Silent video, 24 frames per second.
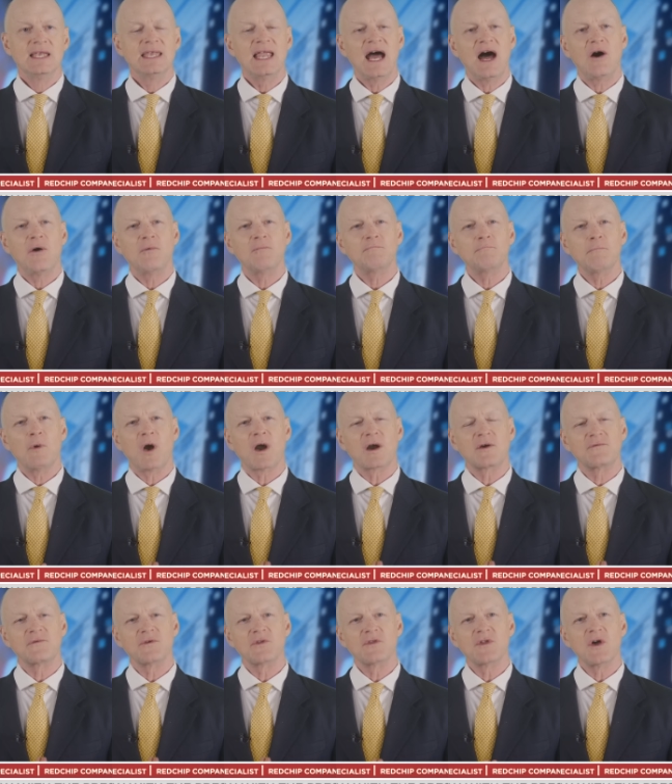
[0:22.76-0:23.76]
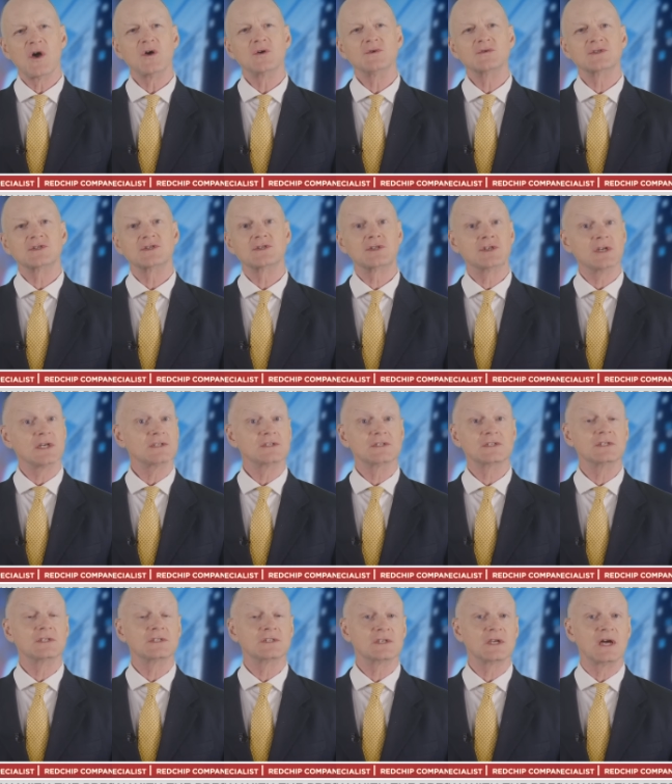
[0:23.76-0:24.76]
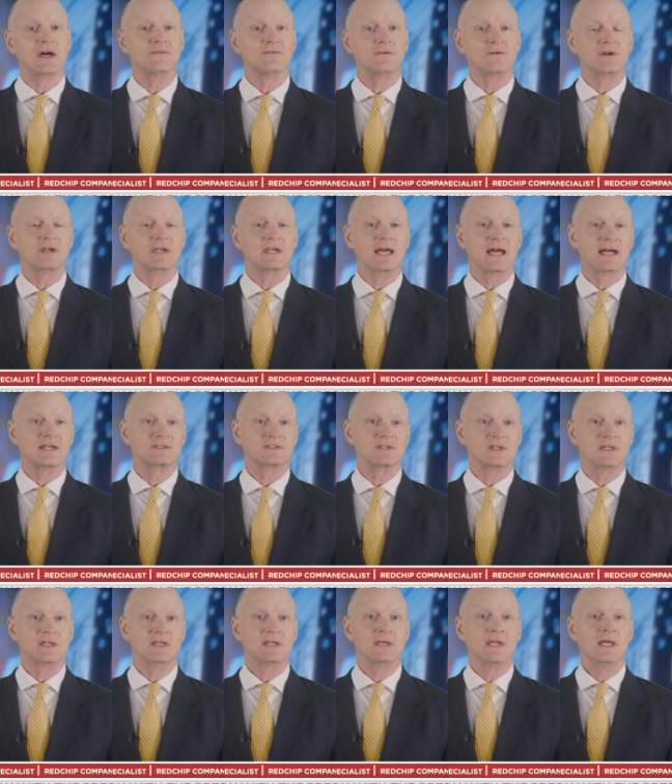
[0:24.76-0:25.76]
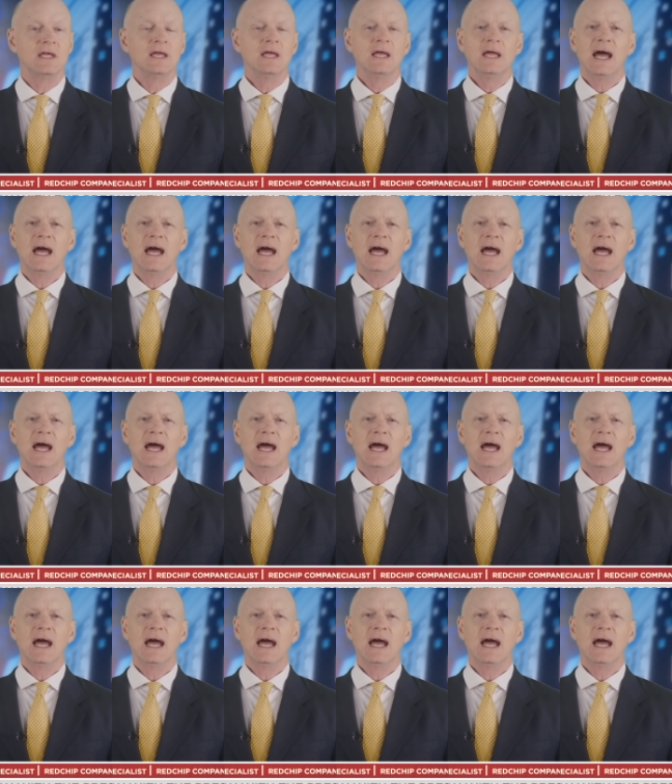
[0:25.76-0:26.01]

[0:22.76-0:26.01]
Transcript: Now, Mark, for those just discovering Nexalin,